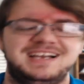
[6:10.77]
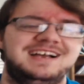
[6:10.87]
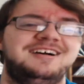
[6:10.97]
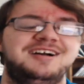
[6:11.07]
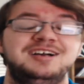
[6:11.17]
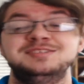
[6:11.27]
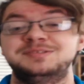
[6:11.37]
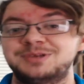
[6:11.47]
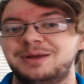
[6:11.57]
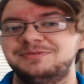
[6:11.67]
uh, and
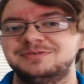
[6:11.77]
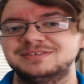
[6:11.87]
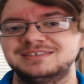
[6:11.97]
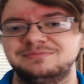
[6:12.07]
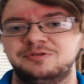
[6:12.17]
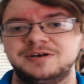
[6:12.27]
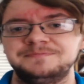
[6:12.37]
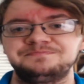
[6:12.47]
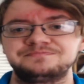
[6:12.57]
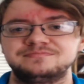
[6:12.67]
subscribe if you want to see more.
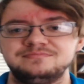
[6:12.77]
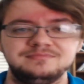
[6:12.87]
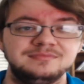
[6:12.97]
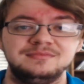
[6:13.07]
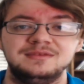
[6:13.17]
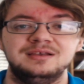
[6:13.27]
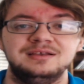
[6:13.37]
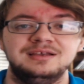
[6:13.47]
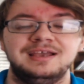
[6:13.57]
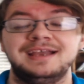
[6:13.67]

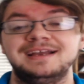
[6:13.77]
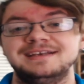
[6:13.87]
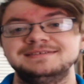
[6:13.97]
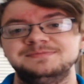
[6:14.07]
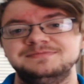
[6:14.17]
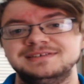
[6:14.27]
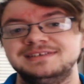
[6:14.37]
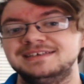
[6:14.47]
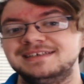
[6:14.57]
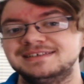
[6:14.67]
And guys, I'll see
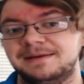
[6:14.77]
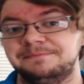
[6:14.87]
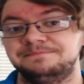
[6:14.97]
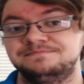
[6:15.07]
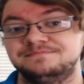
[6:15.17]
you guys next time.